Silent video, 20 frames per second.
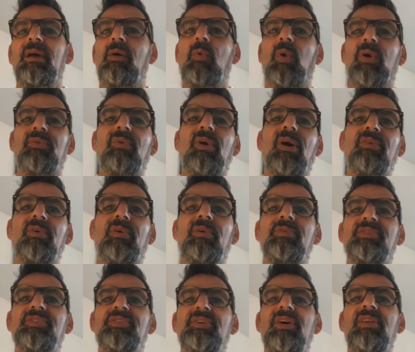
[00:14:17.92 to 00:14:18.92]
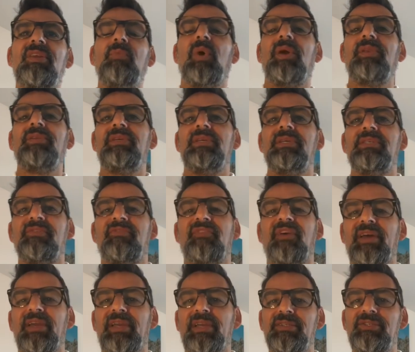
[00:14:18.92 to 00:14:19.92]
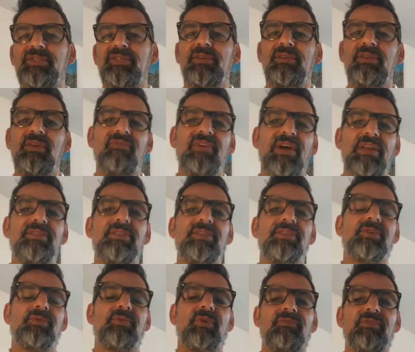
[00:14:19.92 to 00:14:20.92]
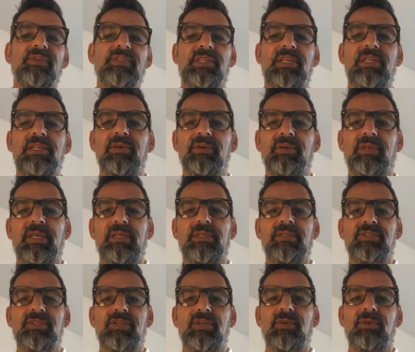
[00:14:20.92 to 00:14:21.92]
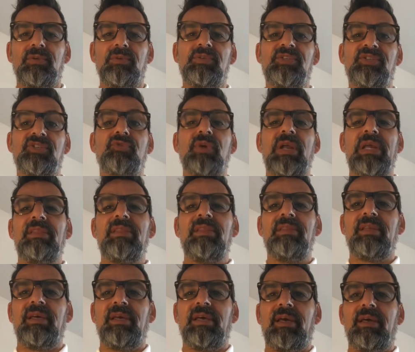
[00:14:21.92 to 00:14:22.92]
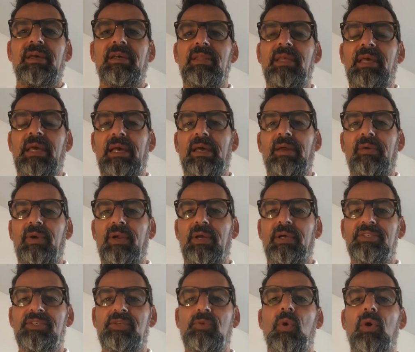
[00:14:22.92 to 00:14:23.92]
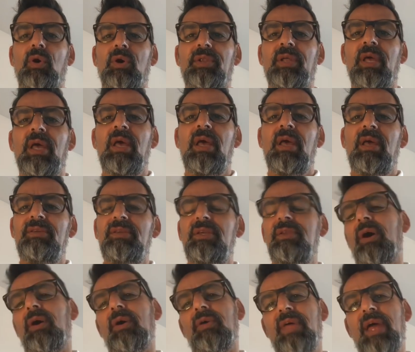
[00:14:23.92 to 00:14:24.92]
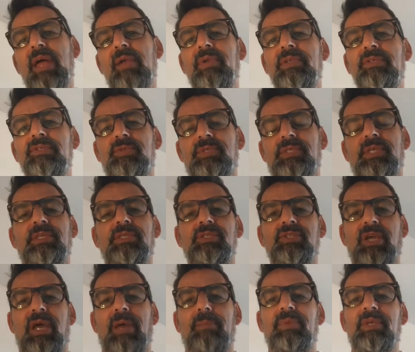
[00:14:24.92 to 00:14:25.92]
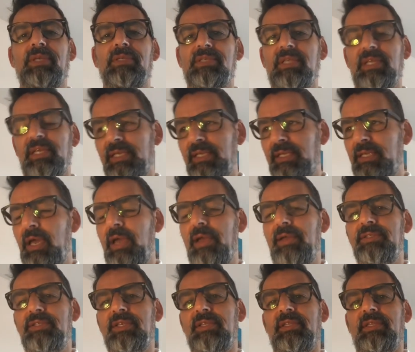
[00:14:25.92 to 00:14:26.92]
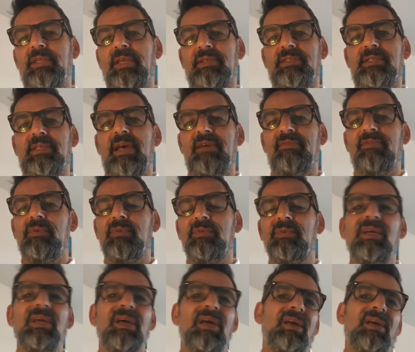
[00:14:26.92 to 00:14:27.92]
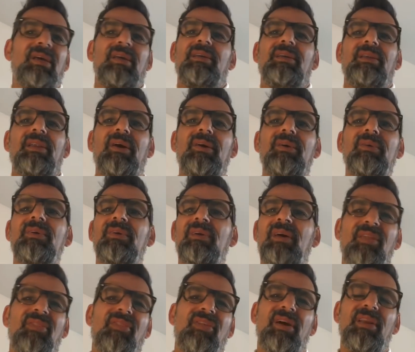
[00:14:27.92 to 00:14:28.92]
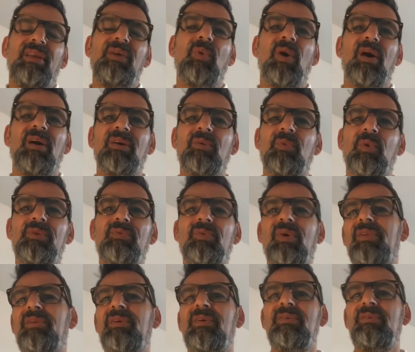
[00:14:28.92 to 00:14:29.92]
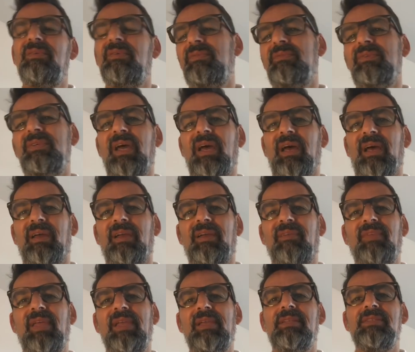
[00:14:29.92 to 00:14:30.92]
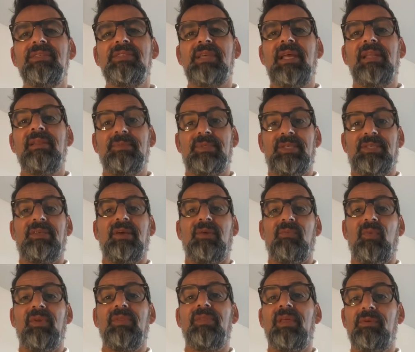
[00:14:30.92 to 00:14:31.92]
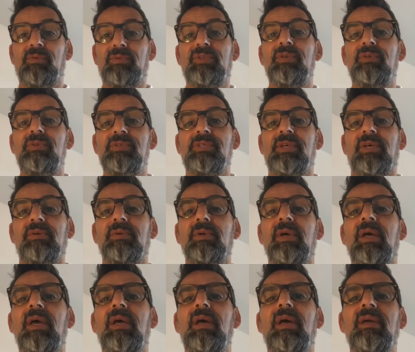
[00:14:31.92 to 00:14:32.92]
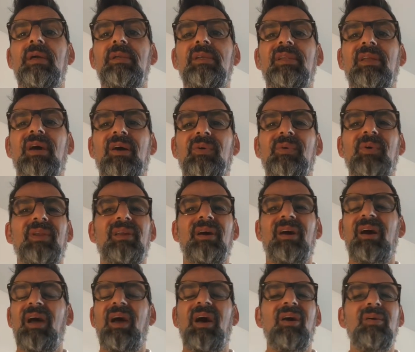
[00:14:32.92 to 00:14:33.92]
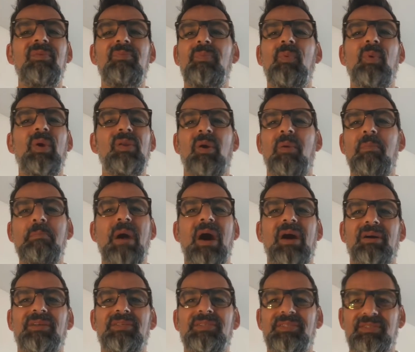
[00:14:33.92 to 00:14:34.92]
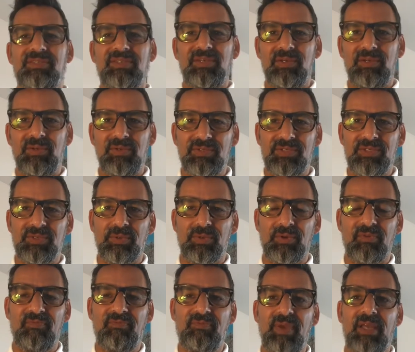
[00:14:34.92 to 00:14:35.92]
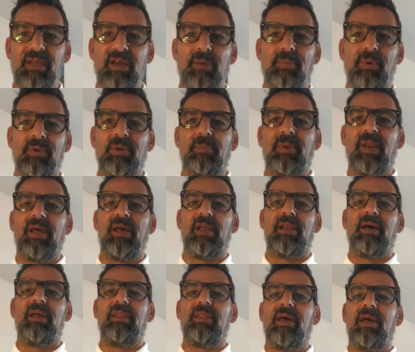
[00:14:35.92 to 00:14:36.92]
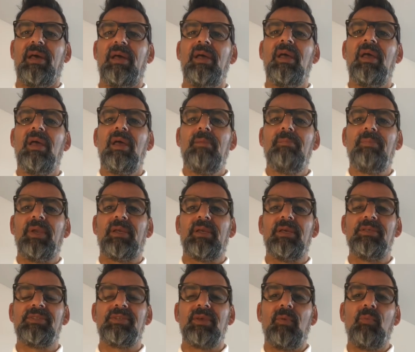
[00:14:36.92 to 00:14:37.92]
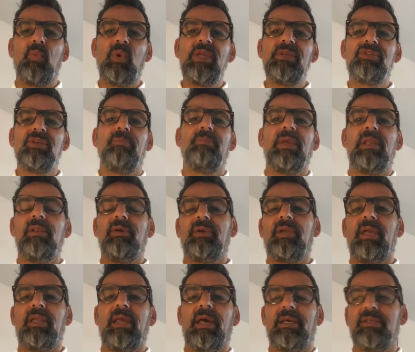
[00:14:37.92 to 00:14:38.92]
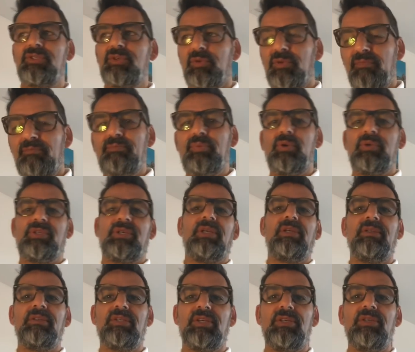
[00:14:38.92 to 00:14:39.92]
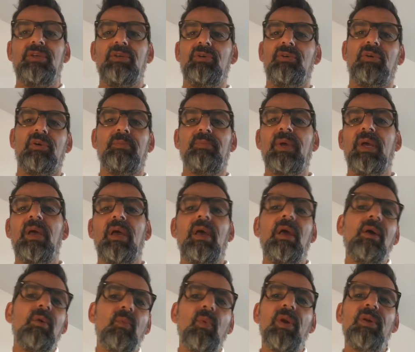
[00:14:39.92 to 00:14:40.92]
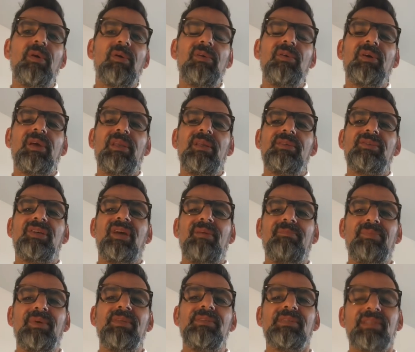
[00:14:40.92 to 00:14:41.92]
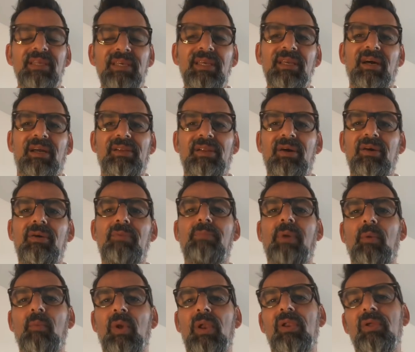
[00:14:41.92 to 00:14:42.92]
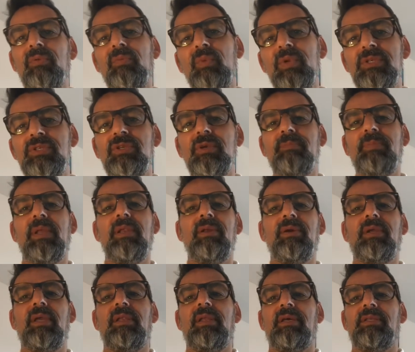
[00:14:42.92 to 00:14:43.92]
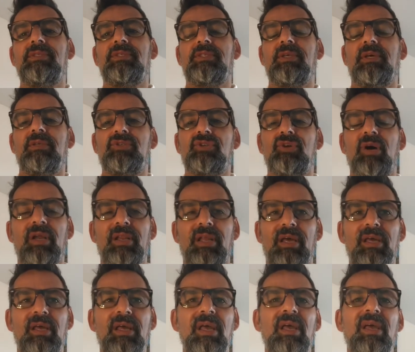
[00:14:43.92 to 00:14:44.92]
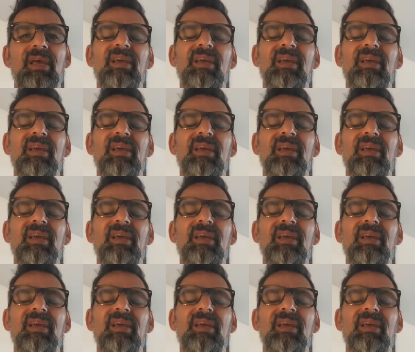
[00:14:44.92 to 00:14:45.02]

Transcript: Cuadrado is 31 years of age. Juventus are obviously looking to strengthen their squad. You know, they're interested in Champions League, going to the next level. You know, at 31, Cuadrado, yeah, if they can sell him to someone, they'll do so. You know, and I hope we're not mugs to sort of pick up on a player like that, because we should be looking at sort of pushing to Europe. We're not looking at Champions League, I know, but we should be looking at trying to